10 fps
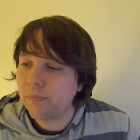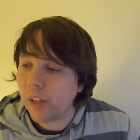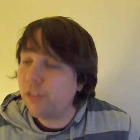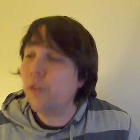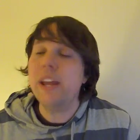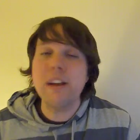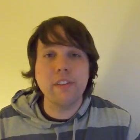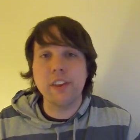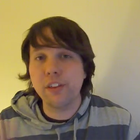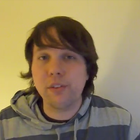It's only
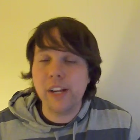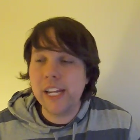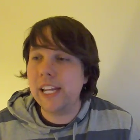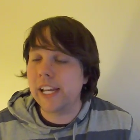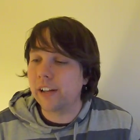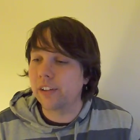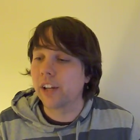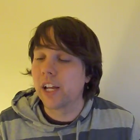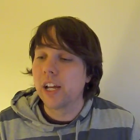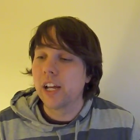every 3 years
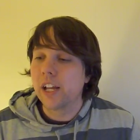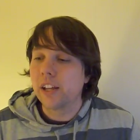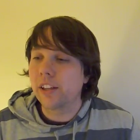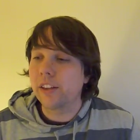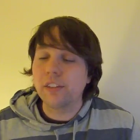that